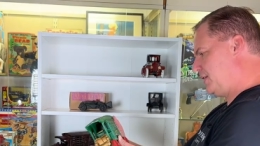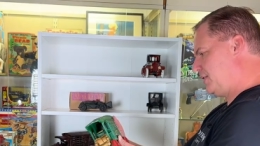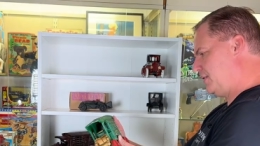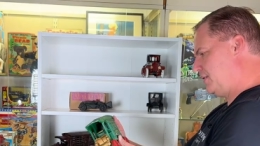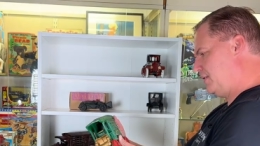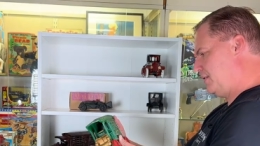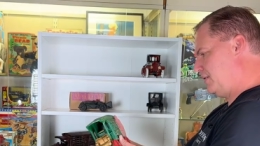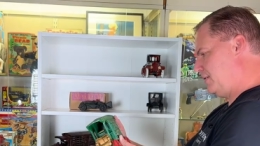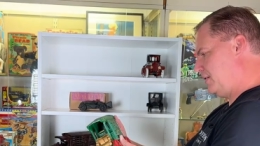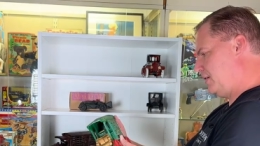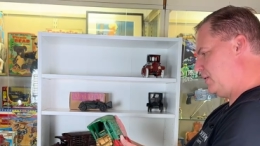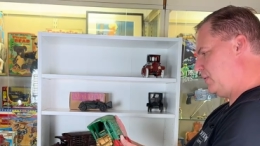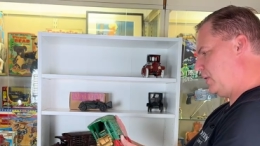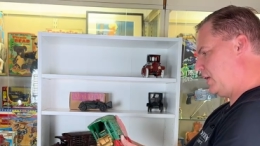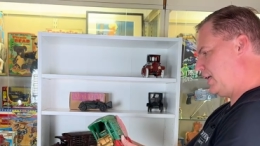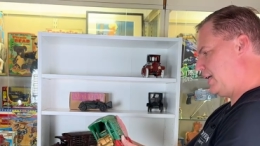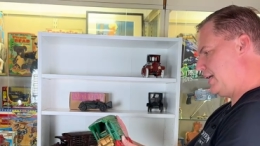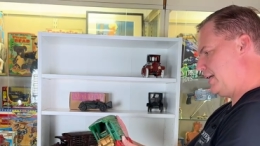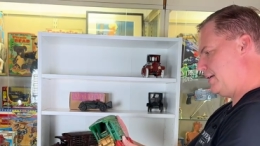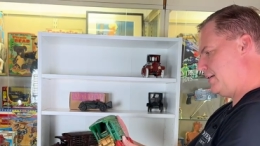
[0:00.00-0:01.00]
in
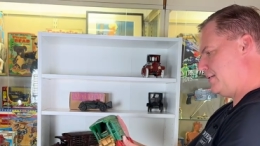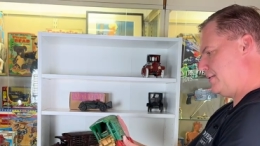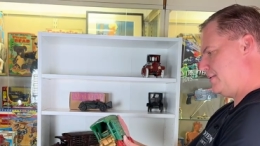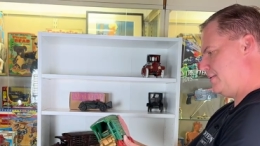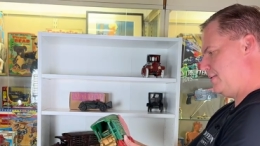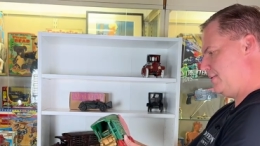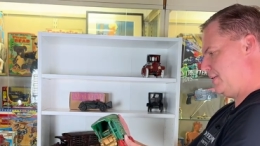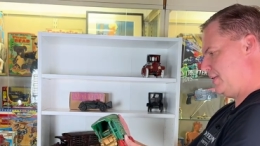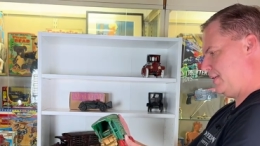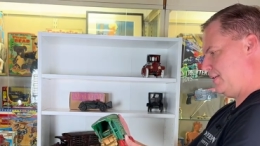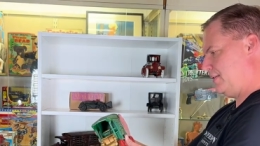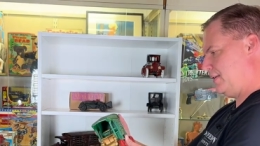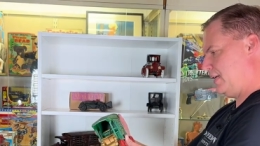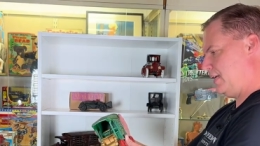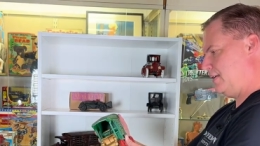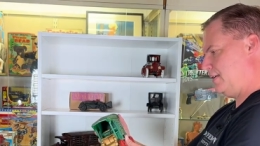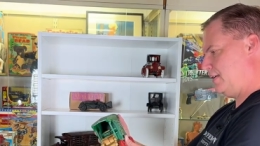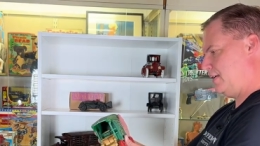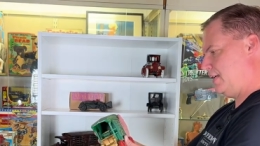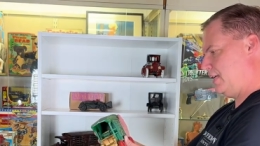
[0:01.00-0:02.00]
Ohio since
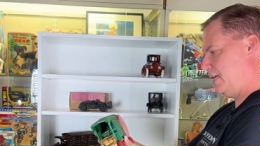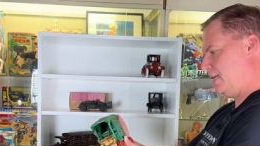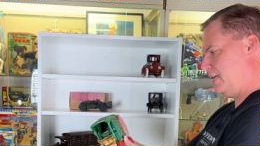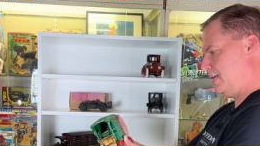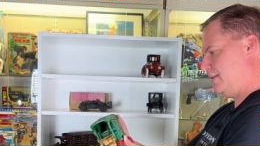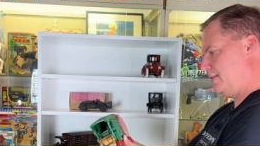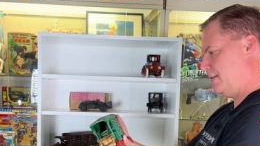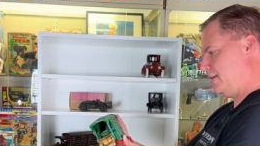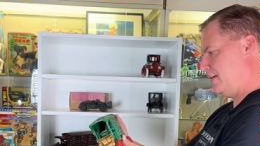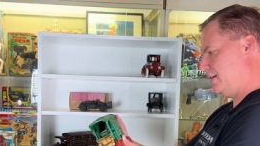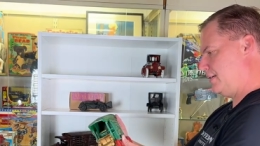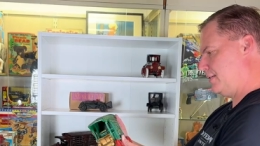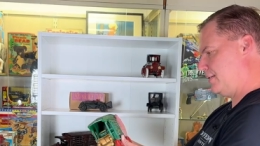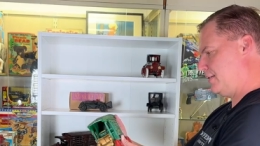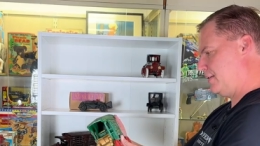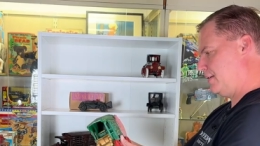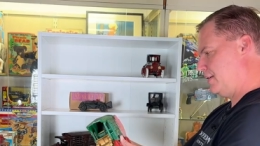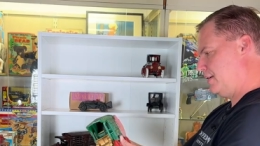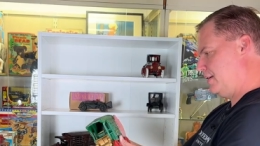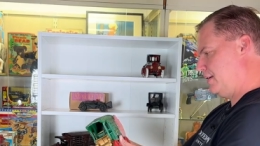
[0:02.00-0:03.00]

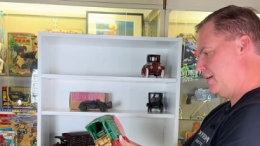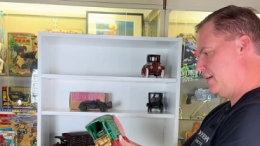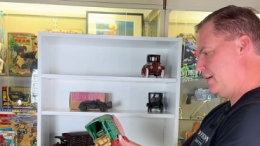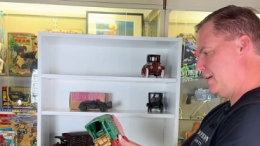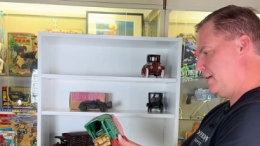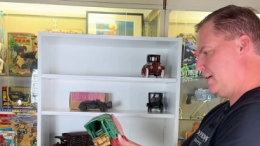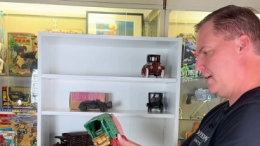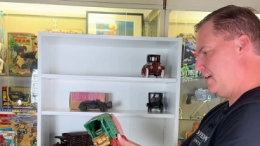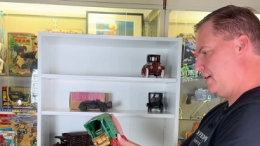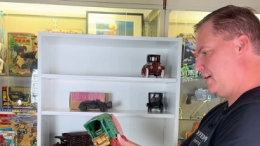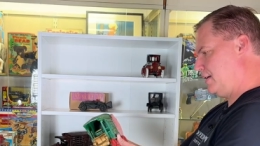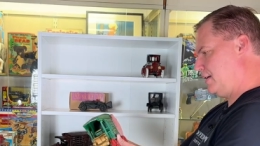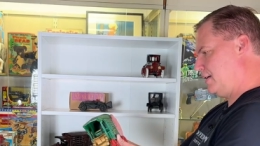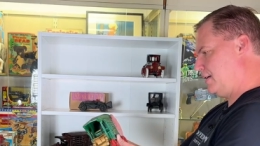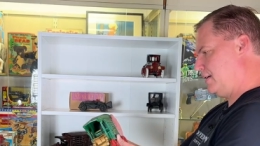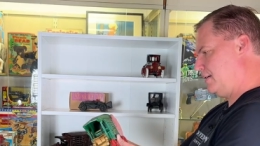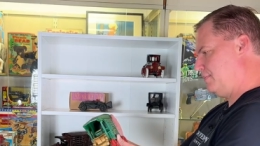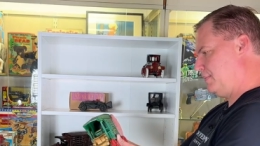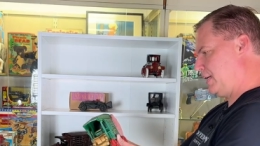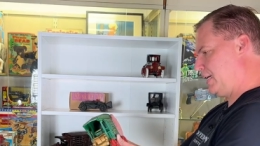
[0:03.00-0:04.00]
1886.
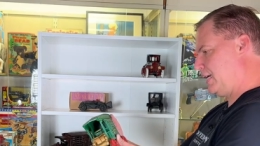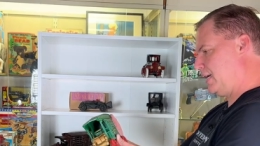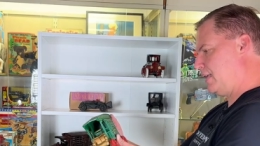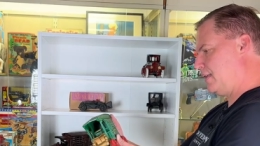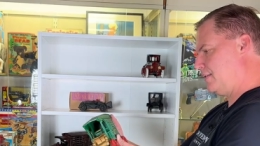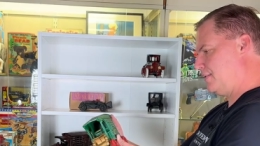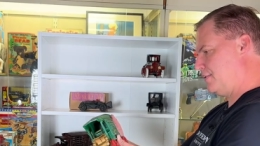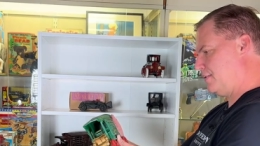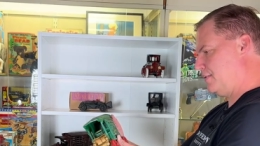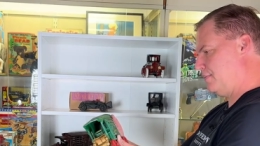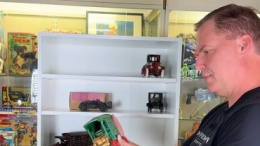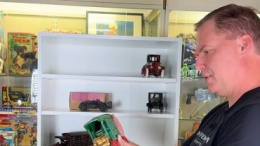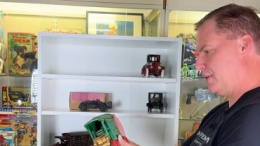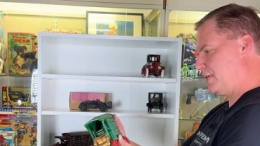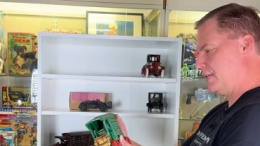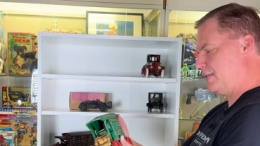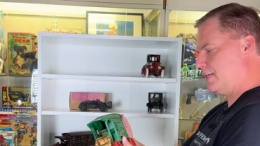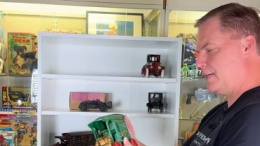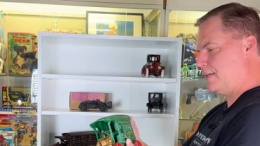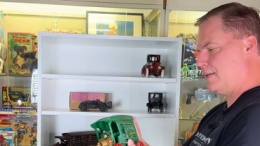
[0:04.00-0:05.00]
Uh, McAllister
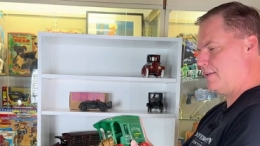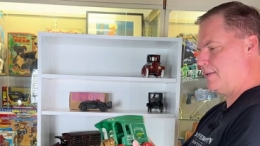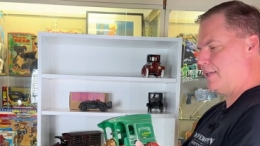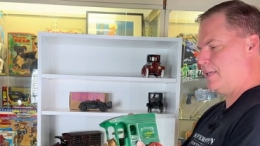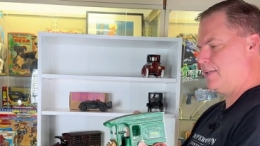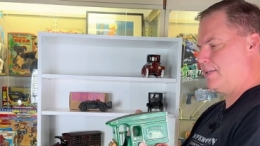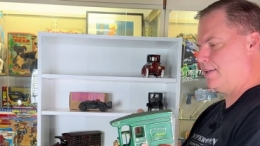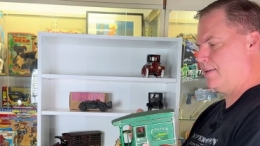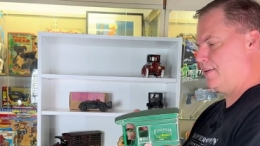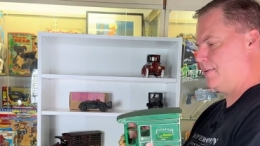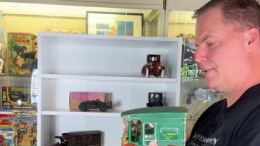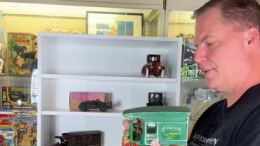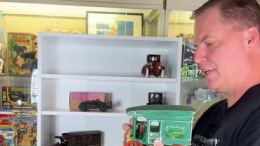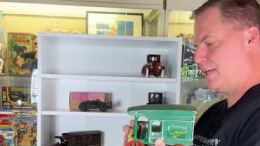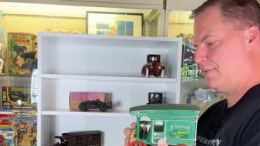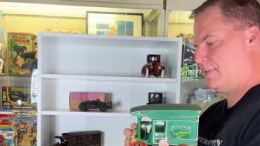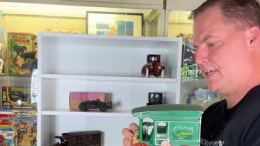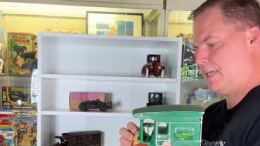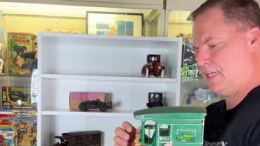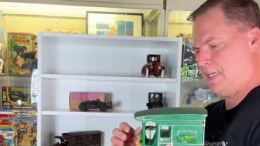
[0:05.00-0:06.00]
Mercantile
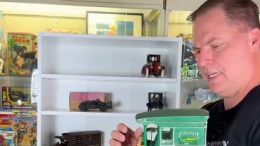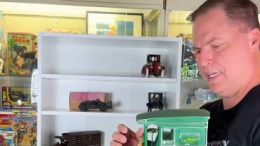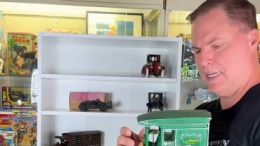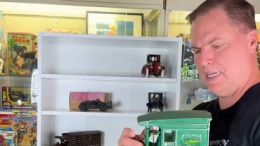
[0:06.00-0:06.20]
1907.